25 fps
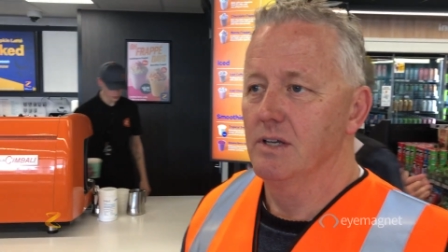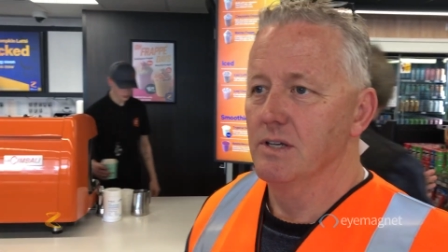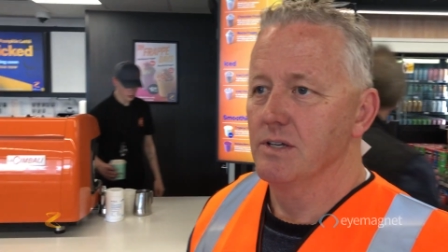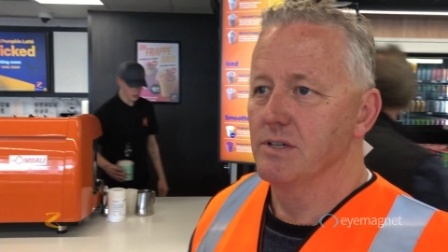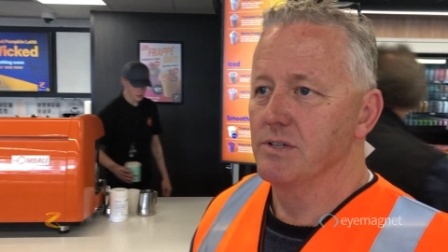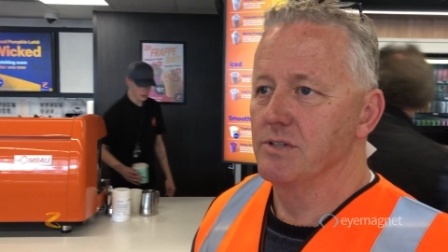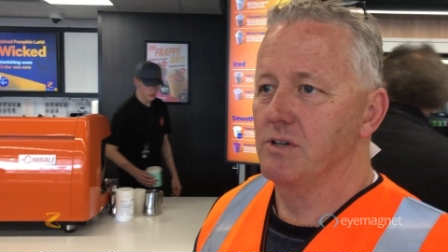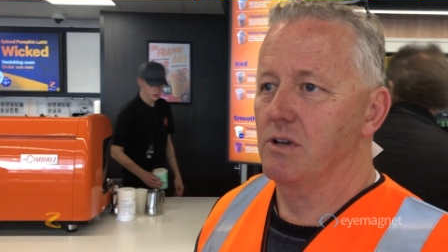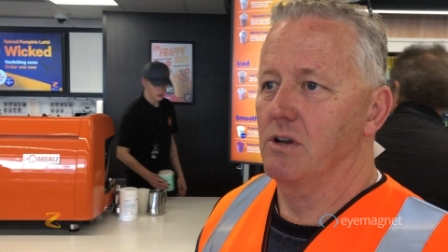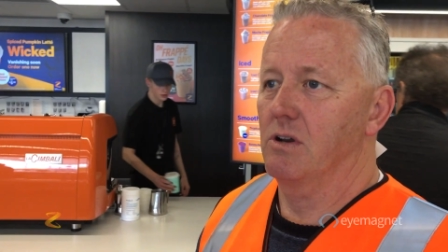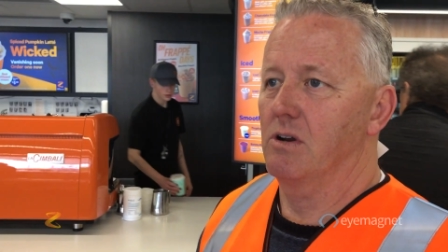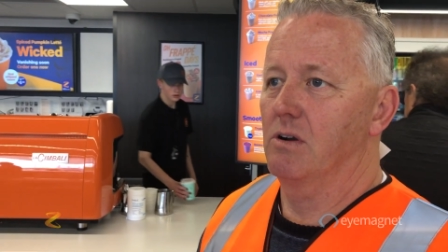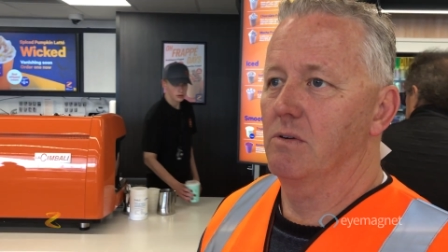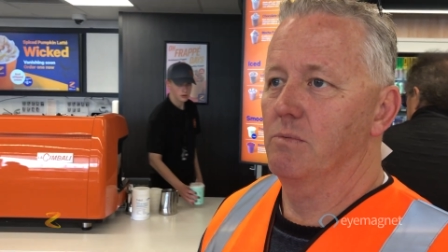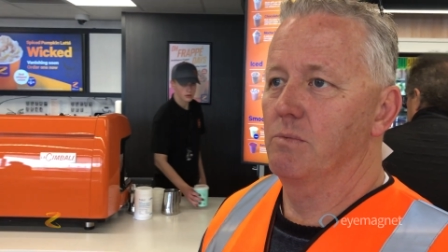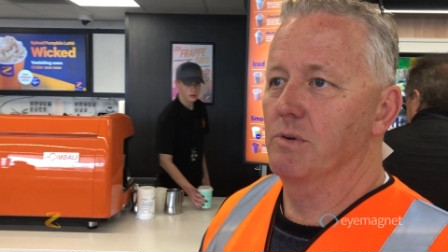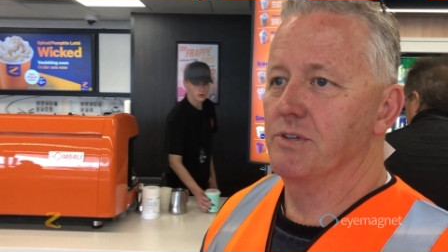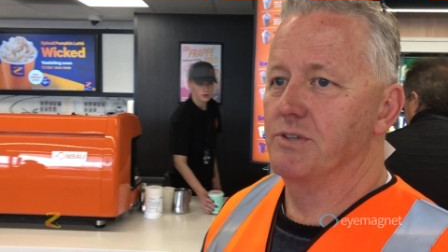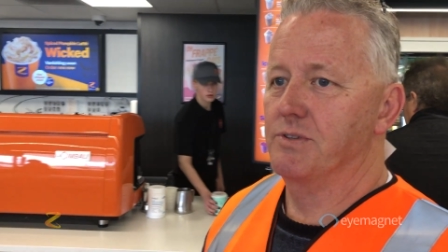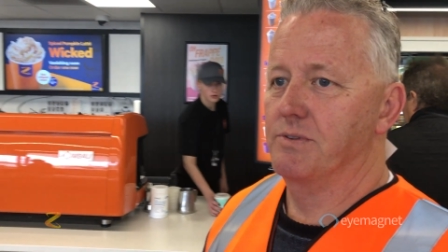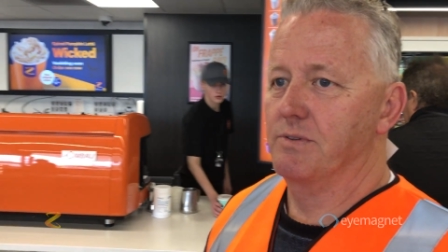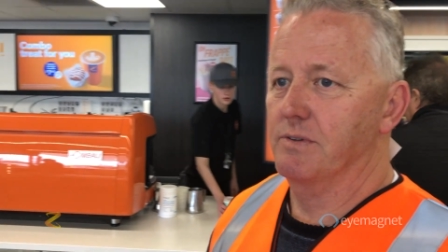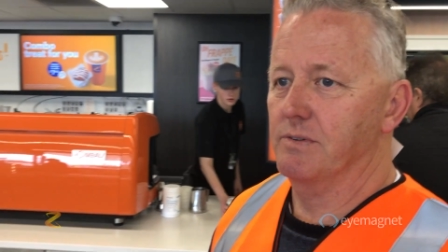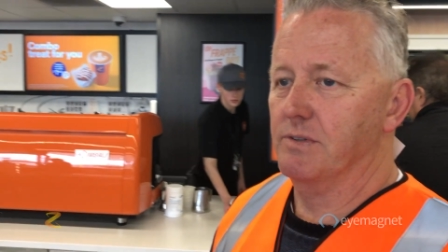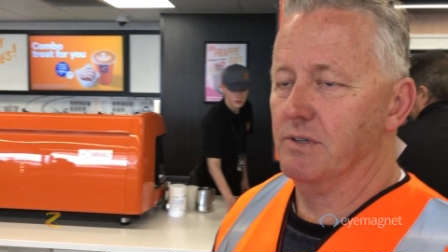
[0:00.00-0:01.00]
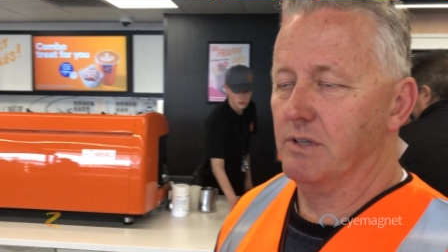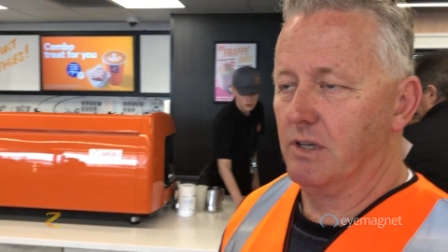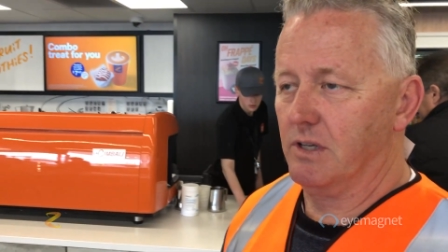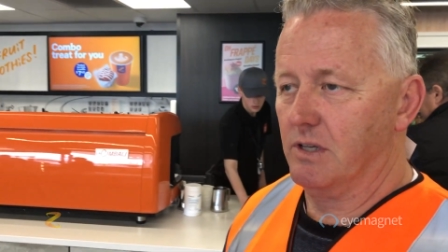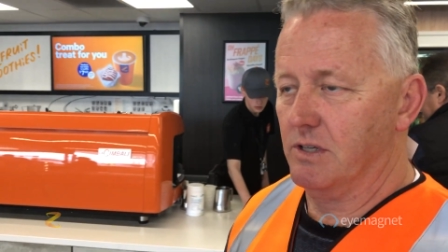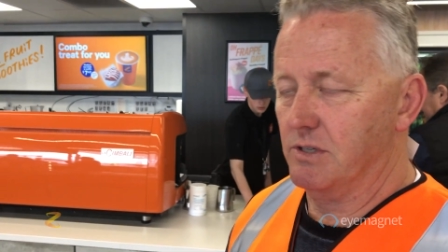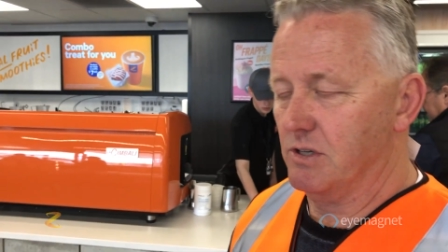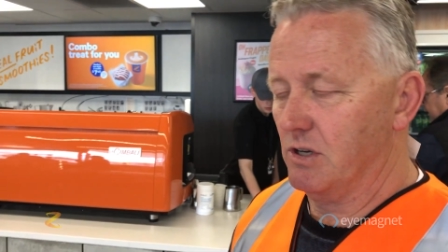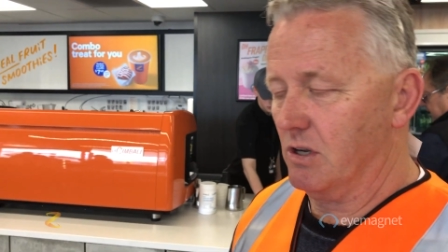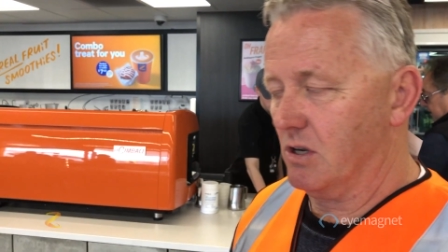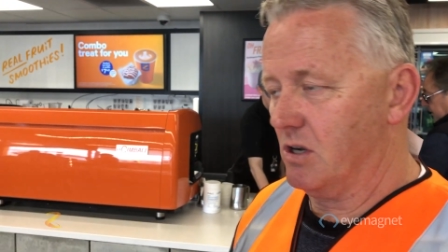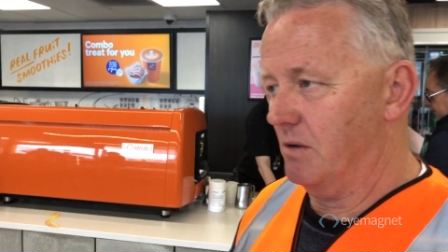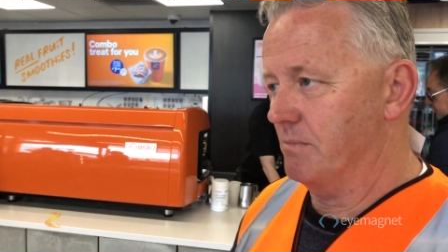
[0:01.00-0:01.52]
So with
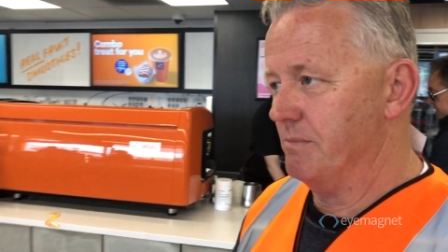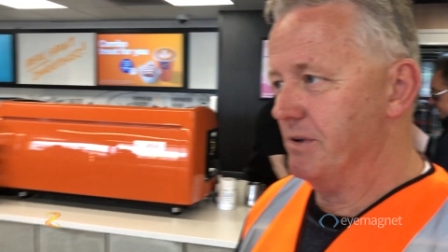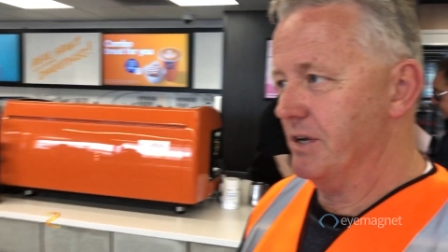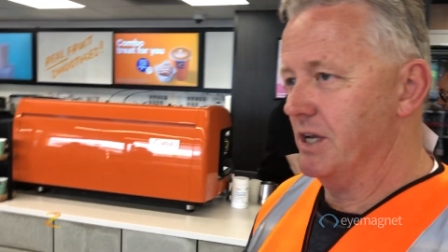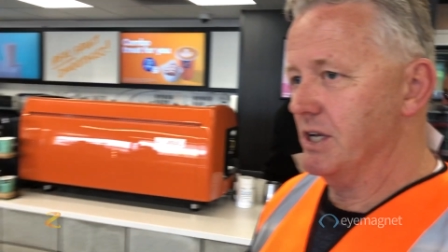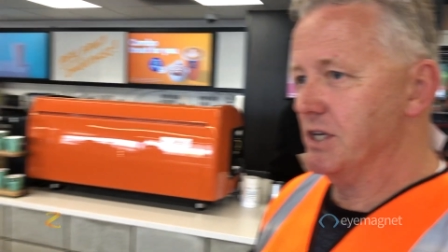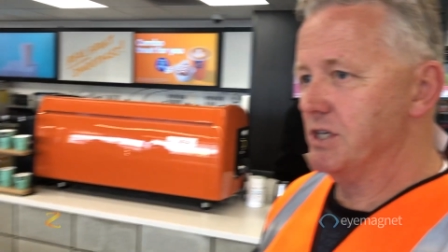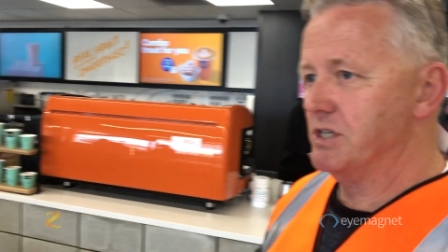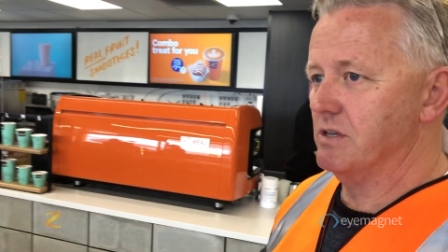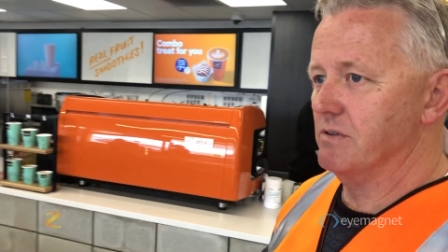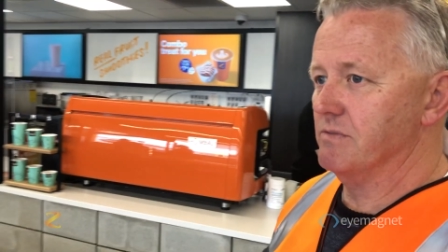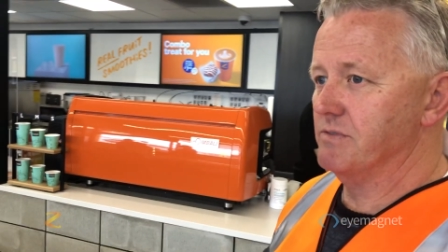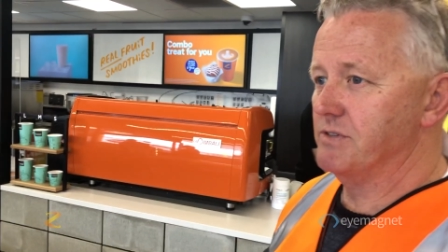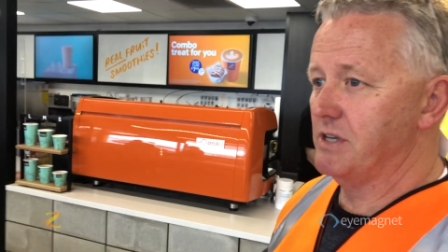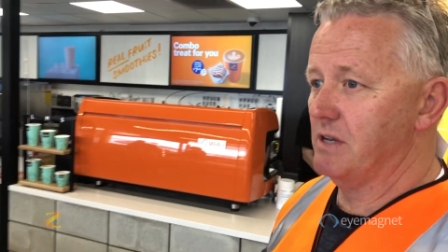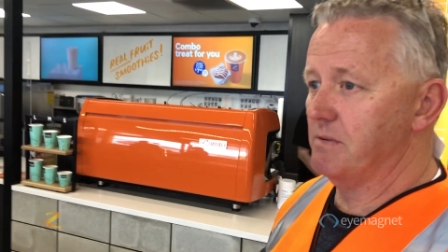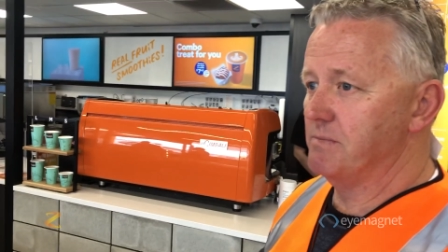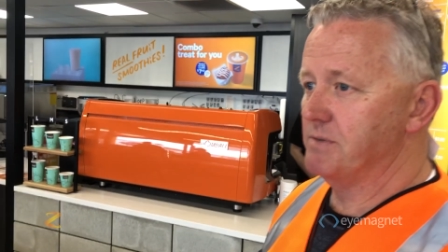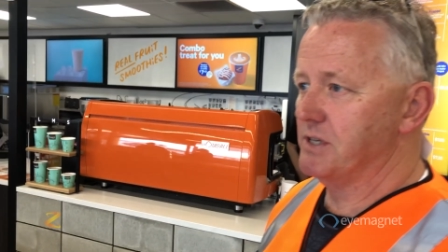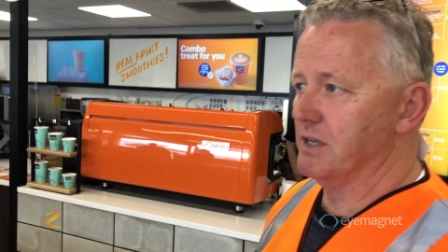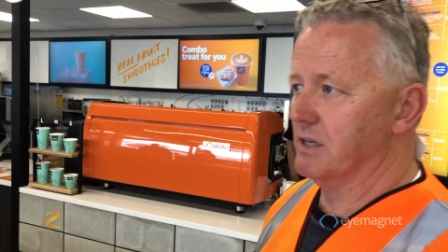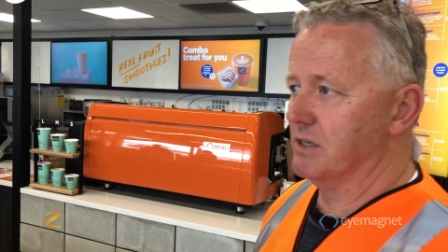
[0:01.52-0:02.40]
a combination of Samsung